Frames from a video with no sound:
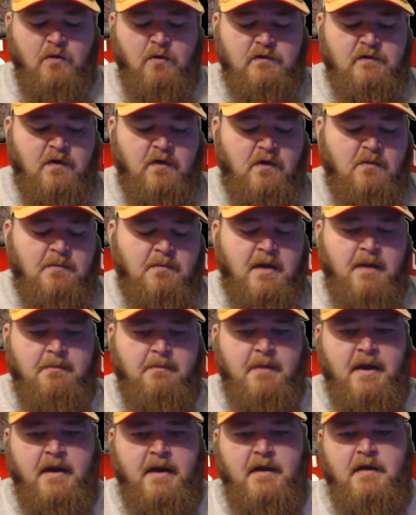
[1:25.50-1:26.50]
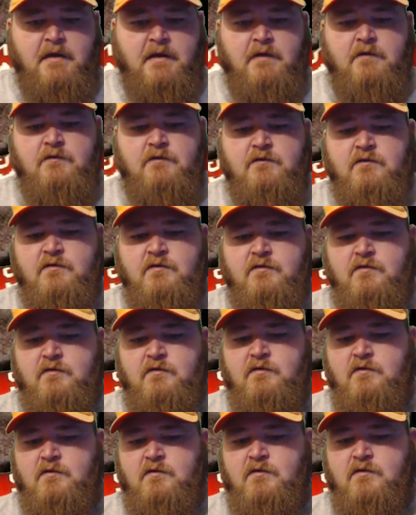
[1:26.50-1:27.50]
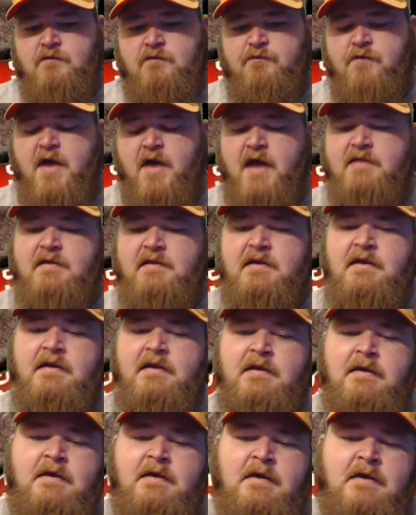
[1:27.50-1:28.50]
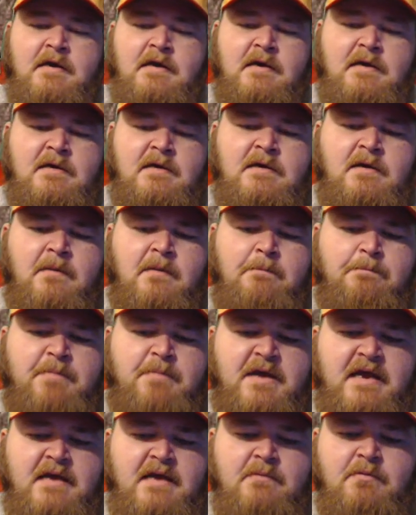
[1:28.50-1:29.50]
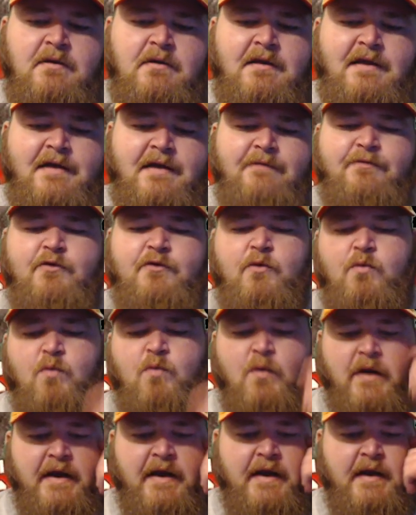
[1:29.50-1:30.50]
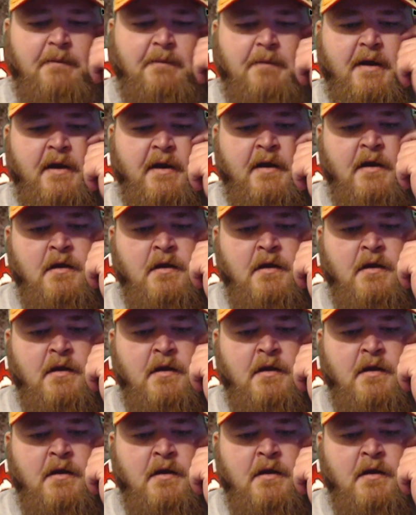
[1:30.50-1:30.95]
to talk about, man, is the fact that Khabib left the ring, man,